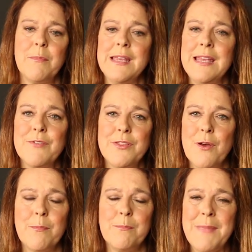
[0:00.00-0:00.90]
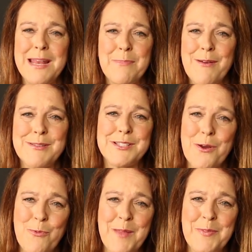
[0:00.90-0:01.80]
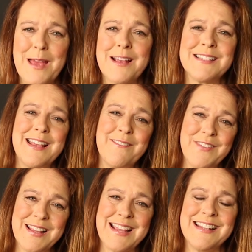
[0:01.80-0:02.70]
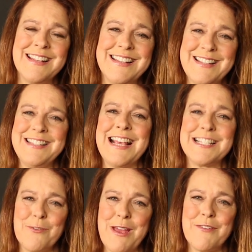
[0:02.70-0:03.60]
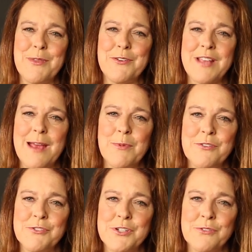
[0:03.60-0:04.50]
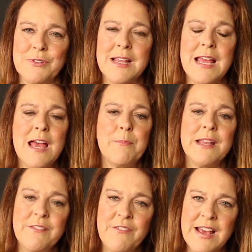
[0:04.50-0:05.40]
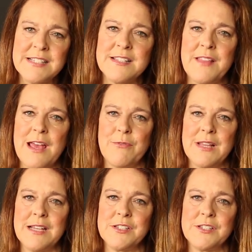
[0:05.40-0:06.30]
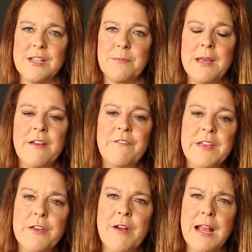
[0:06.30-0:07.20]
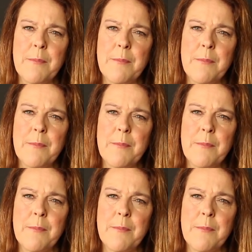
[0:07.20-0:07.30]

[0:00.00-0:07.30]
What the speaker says: even though many parents don't want that because they feel like it takes away from their time with their children. But invest in that relationship. Figure out